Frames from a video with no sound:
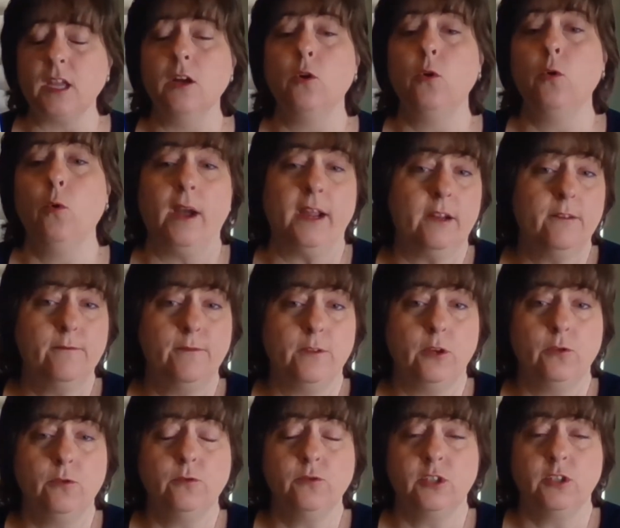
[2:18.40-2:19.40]
Quite a
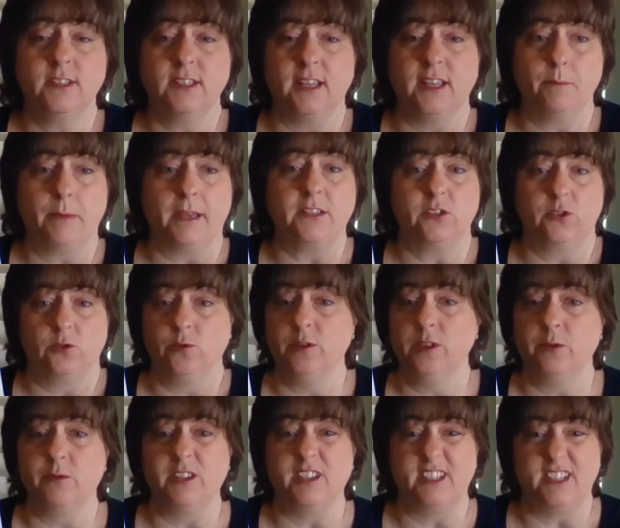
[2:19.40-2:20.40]
few, just like Pasteur,
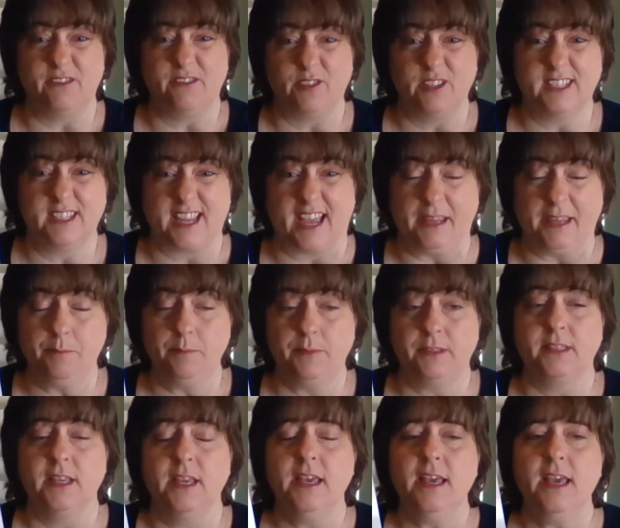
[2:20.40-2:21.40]
there were different types,
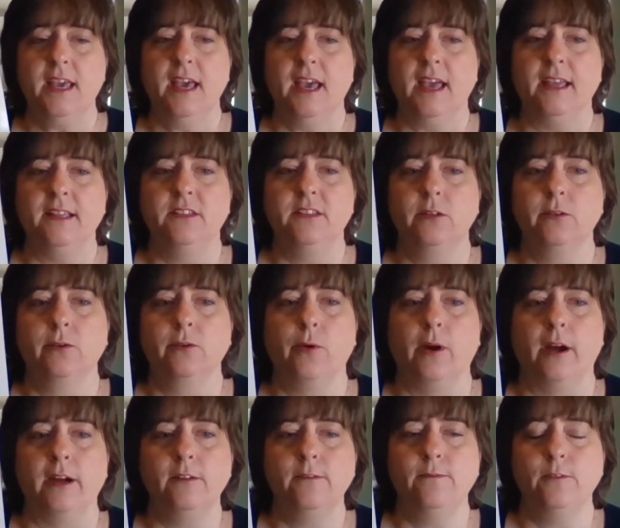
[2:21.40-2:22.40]
and so there are
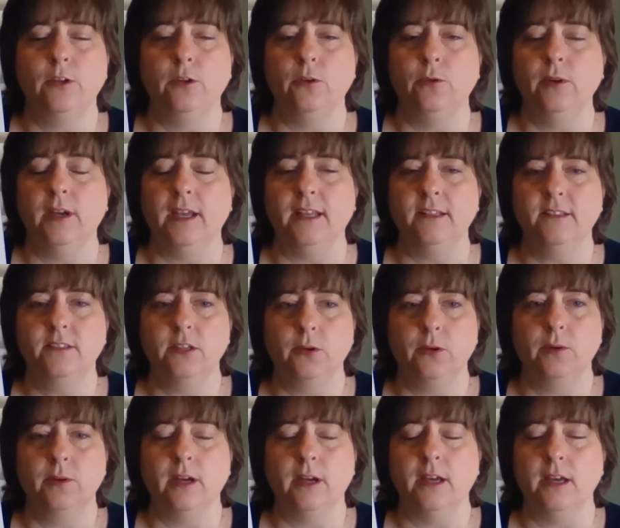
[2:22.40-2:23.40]
quite a few. And
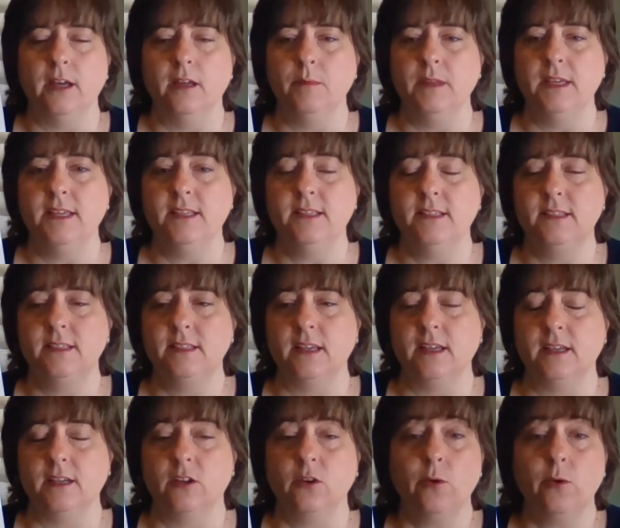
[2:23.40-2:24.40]
so his
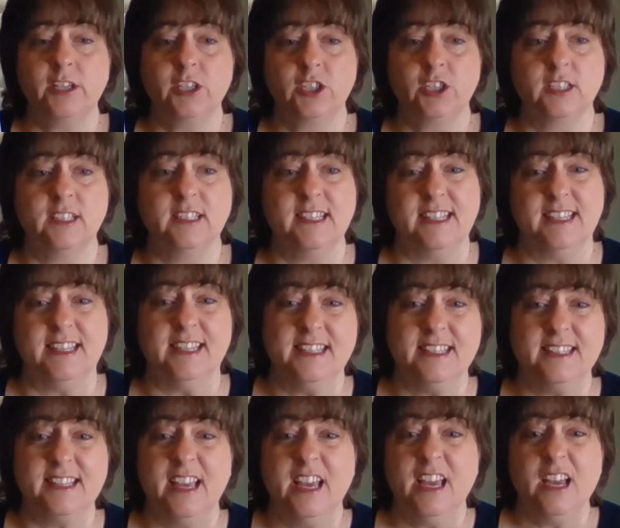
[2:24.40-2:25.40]
question
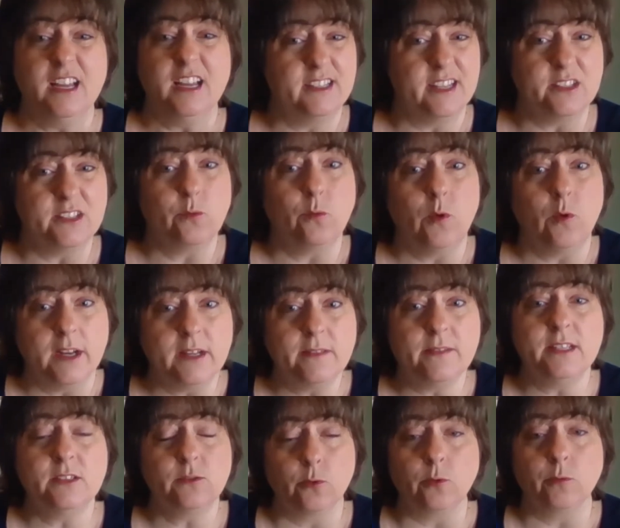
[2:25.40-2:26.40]
is, does one of
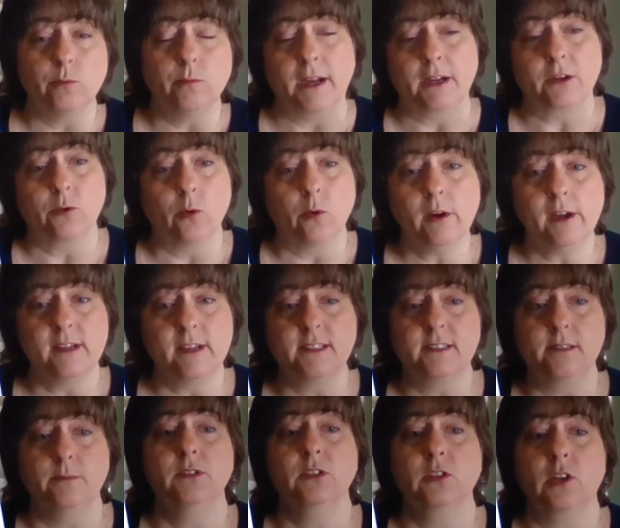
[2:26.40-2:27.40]
these
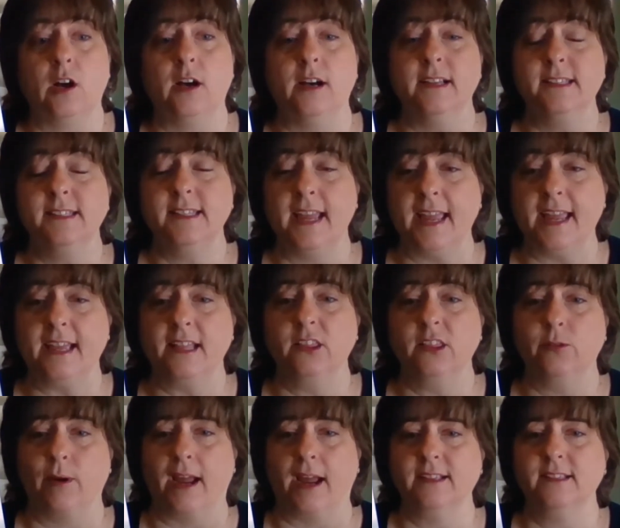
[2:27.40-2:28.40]
microorganisms cause
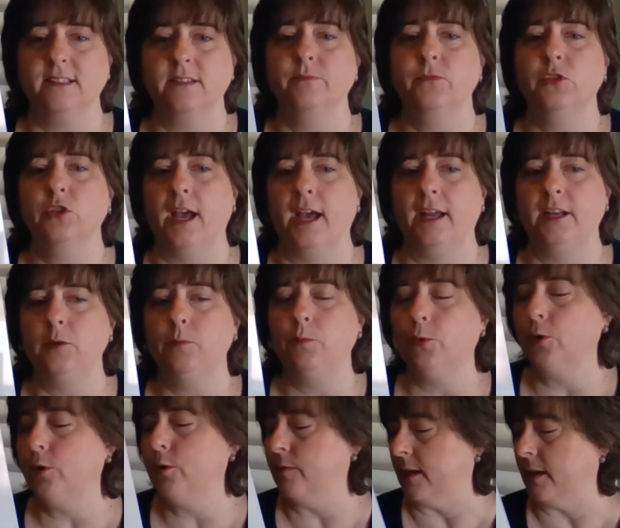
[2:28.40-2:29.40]
anthrax? So how do you
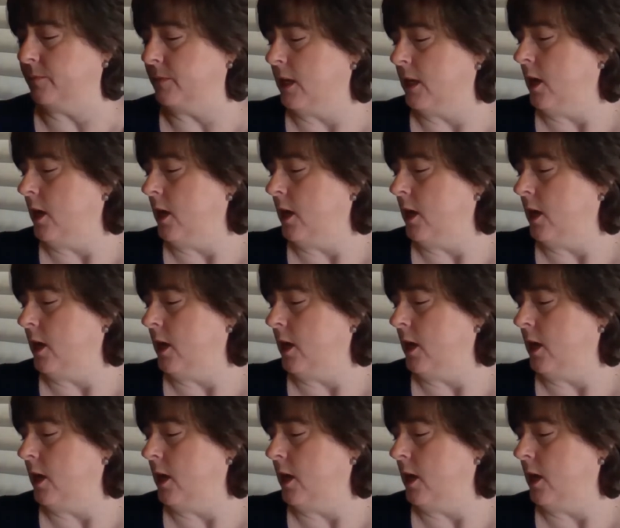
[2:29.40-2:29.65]
prove it?